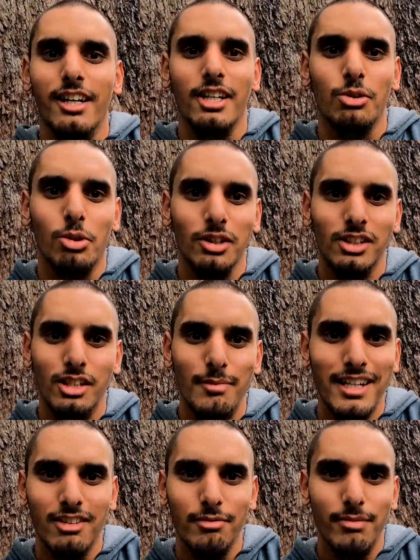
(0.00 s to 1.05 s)
I crawled into the
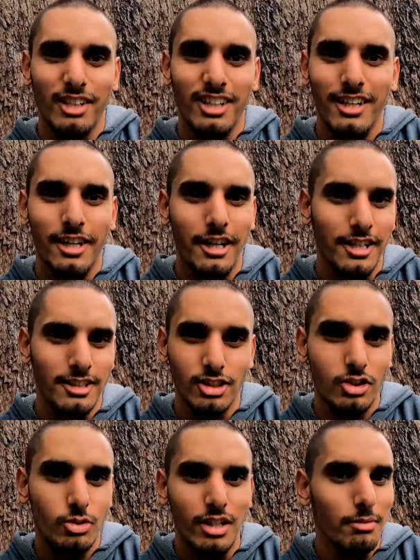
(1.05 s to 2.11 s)
back of my car, and
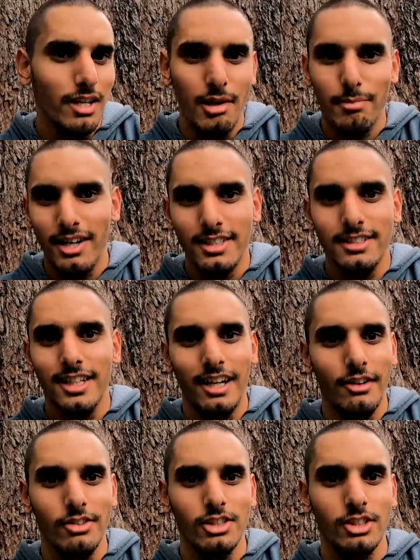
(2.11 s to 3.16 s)
straight away I passed out.
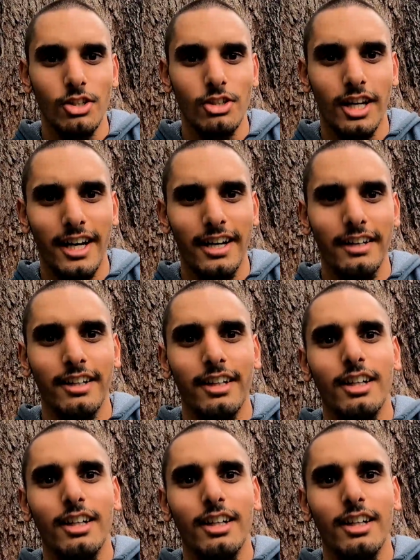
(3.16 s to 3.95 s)
I was so tired.